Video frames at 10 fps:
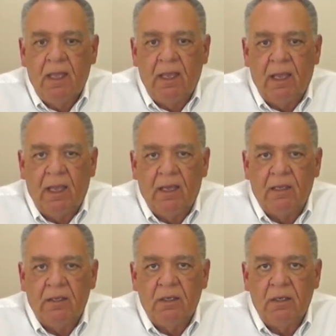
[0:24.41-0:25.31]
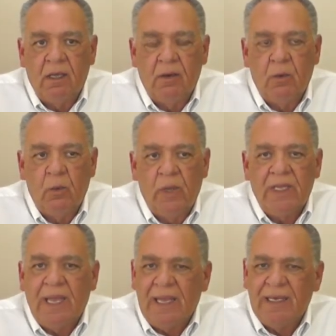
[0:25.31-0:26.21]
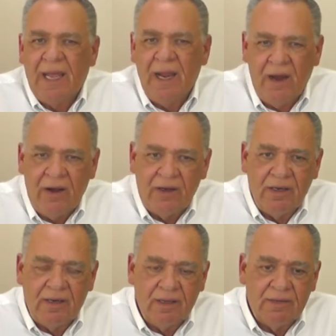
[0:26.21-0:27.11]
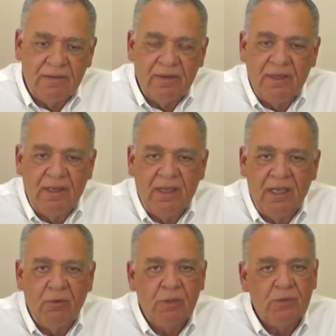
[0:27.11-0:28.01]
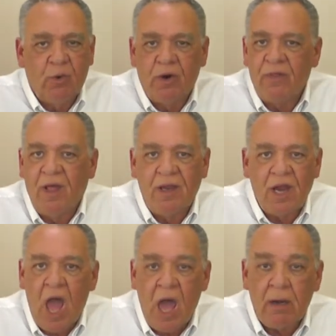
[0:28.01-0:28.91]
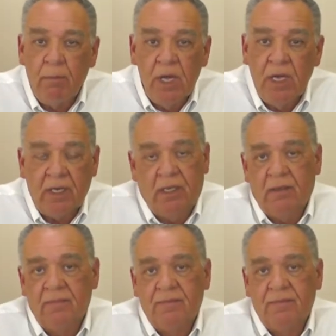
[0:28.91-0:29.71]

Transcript: and when they inherited it, it was worth a lot of money.